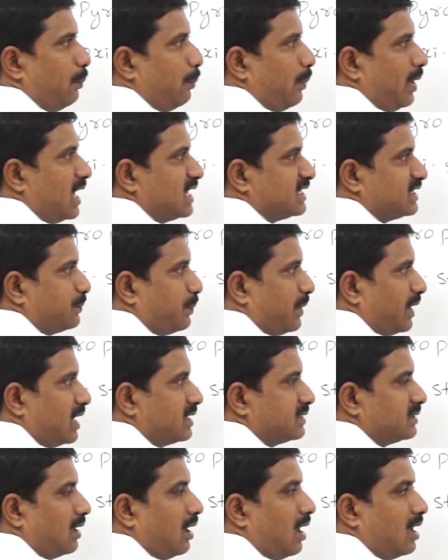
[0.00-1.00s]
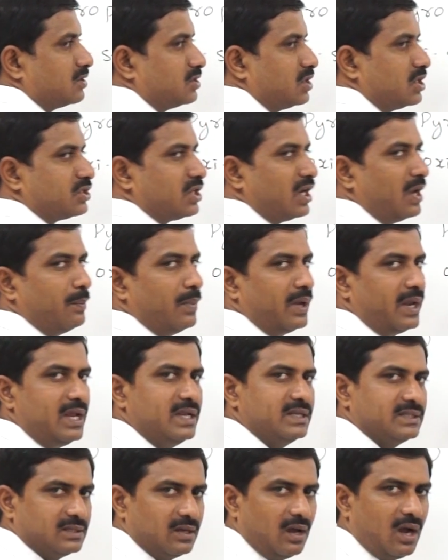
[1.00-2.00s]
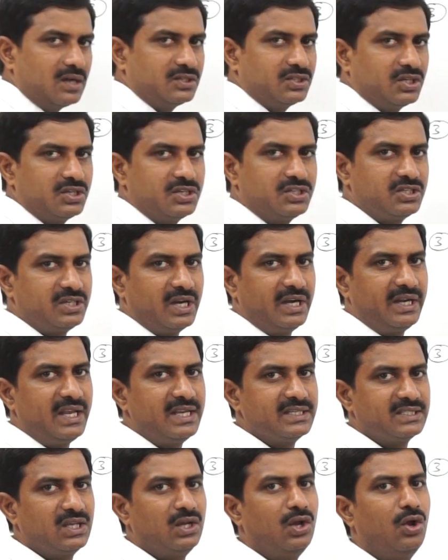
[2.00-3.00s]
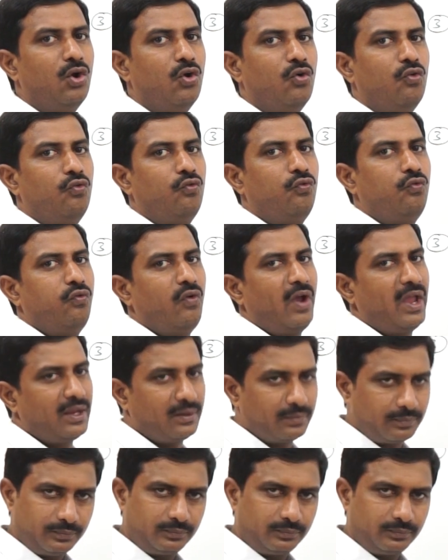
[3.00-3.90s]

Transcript: phosphorus oxidation number is, oxidation state is 5.